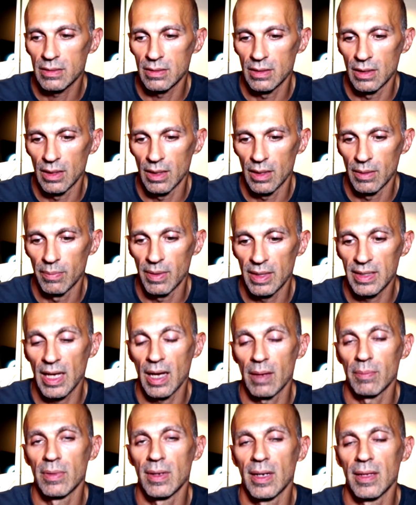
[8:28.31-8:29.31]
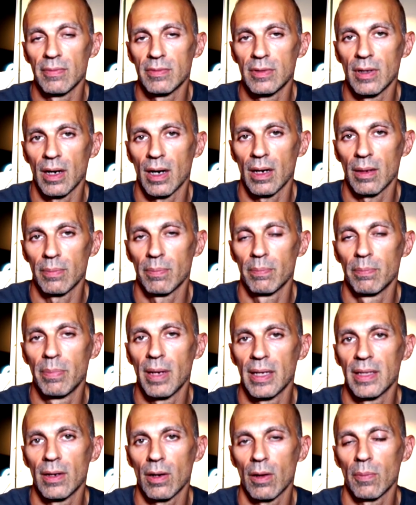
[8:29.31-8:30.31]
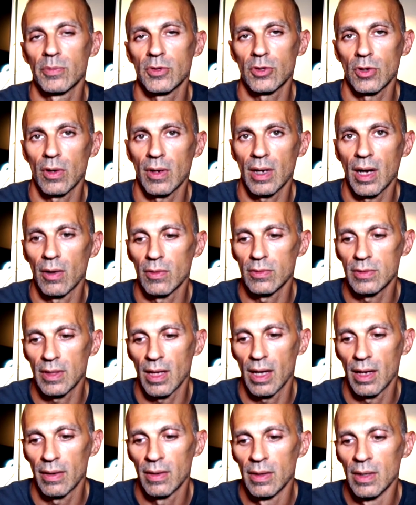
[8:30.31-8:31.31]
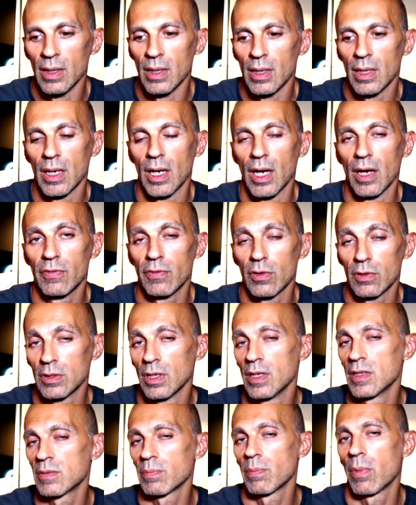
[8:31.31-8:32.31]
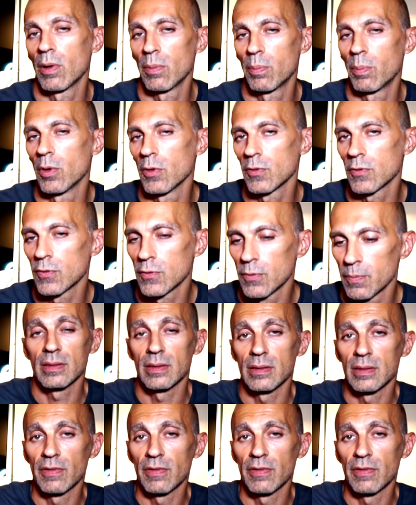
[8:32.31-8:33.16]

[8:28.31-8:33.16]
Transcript: but I believe there are better options out there for this purpose.